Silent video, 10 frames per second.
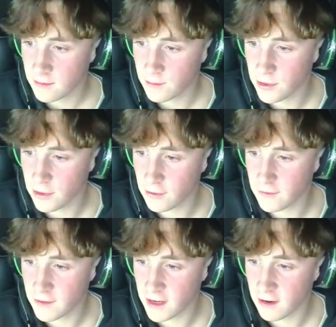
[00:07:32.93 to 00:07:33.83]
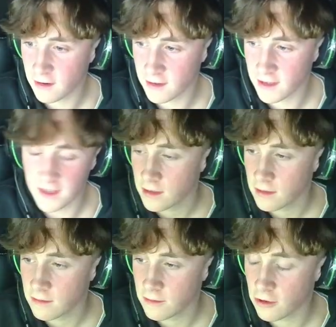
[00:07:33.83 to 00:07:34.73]
beautifully ugly
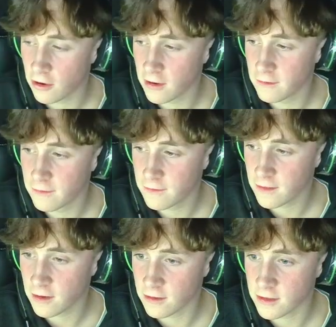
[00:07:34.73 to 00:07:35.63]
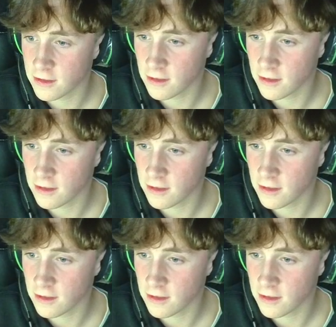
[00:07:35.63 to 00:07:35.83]
dive coaster,